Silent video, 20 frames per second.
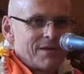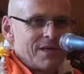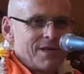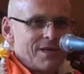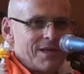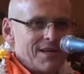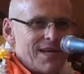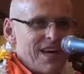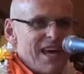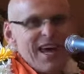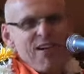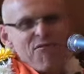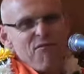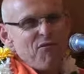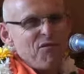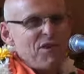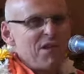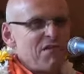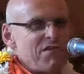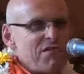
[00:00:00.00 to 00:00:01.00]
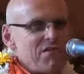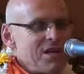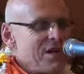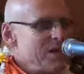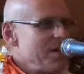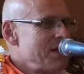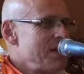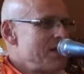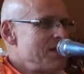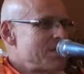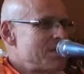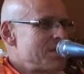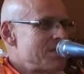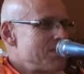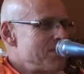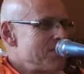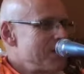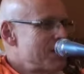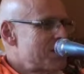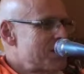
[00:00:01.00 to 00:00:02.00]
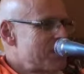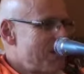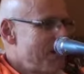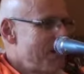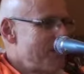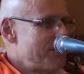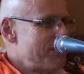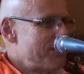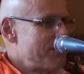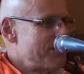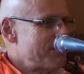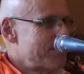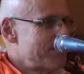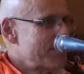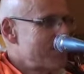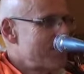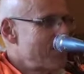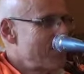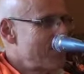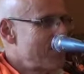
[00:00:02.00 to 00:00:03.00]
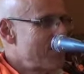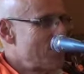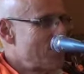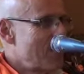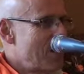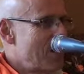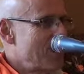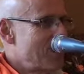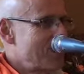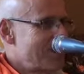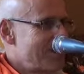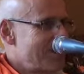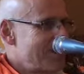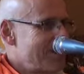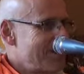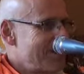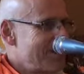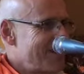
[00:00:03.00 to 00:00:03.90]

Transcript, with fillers: Eh? Everything is messed up some way or other.